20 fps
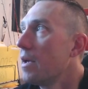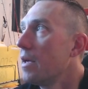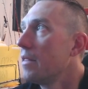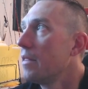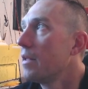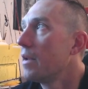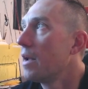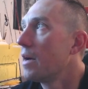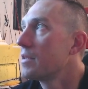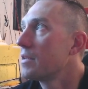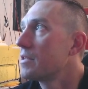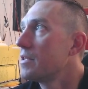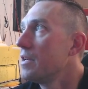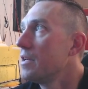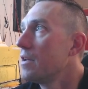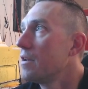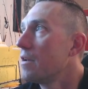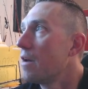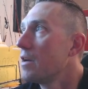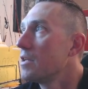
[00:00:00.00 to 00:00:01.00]
and then I
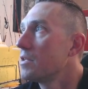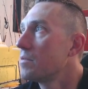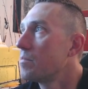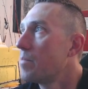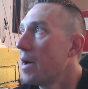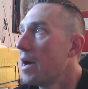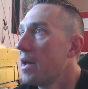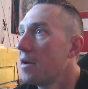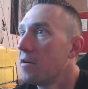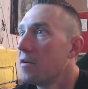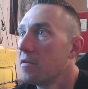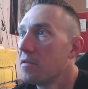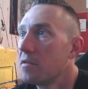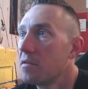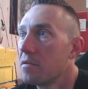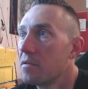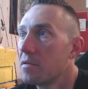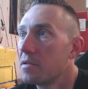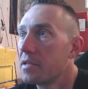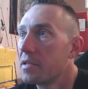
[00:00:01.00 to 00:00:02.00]
see a nice
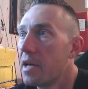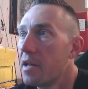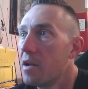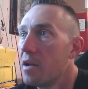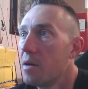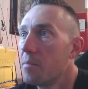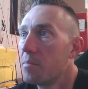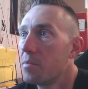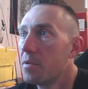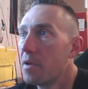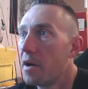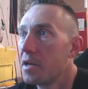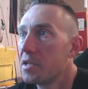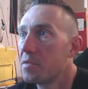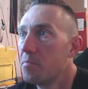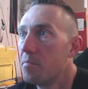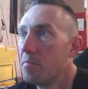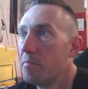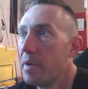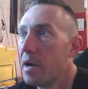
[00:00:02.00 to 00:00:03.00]
pattern set up,
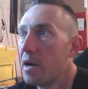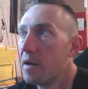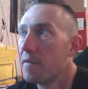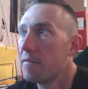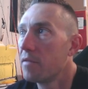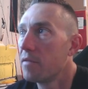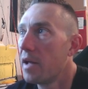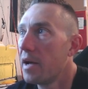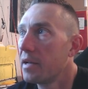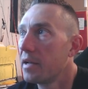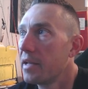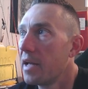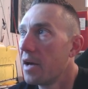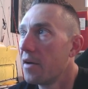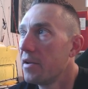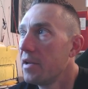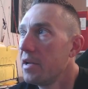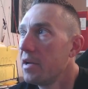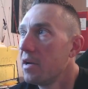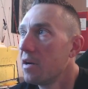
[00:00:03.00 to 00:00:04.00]
nice bear flag
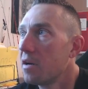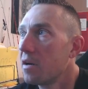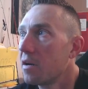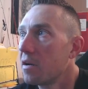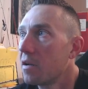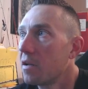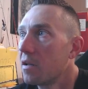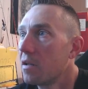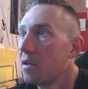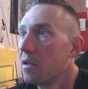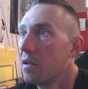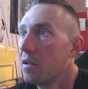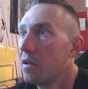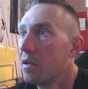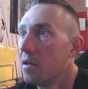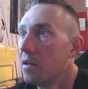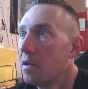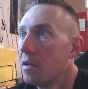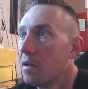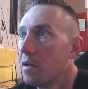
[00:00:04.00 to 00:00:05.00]
down here,
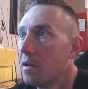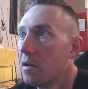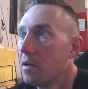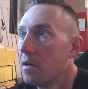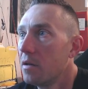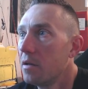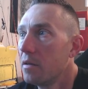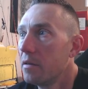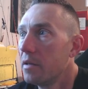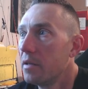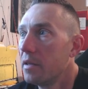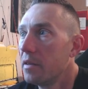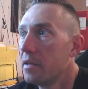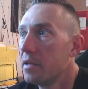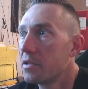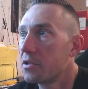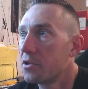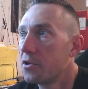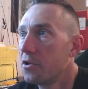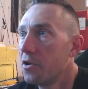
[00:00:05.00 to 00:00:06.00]
then
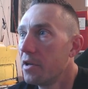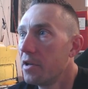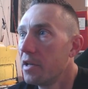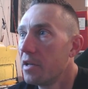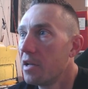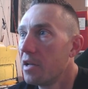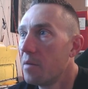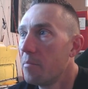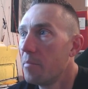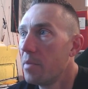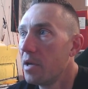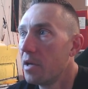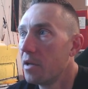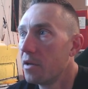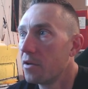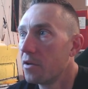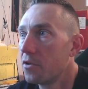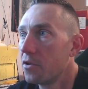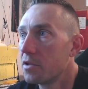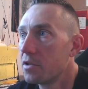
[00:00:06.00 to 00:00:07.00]
this could end up
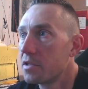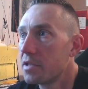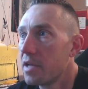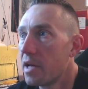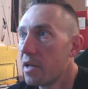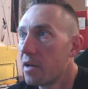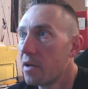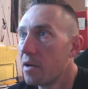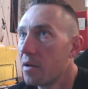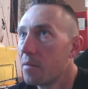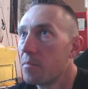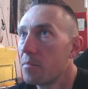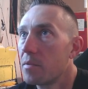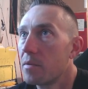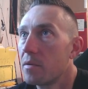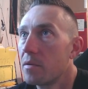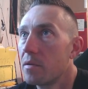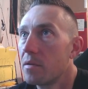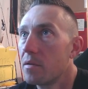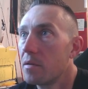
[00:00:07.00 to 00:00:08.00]
being a good setup.
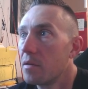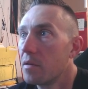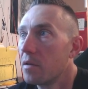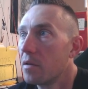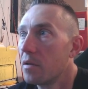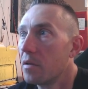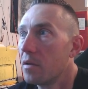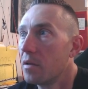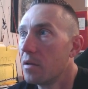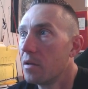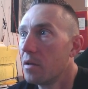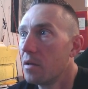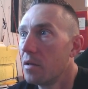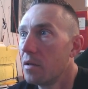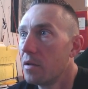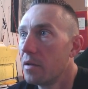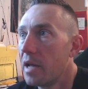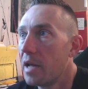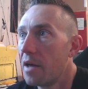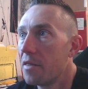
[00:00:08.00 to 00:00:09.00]

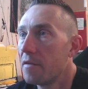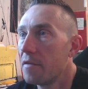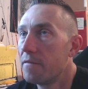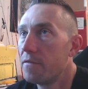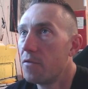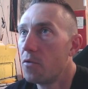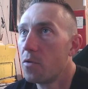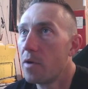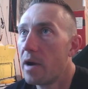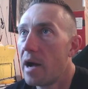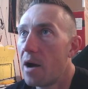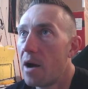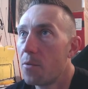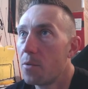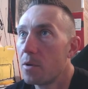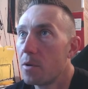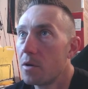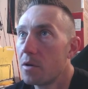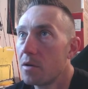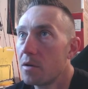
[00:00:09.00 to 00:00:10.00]
Now the 4
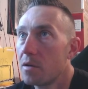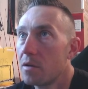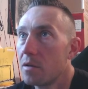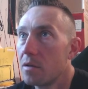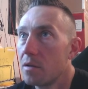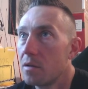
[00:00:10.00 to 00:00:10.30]
hour,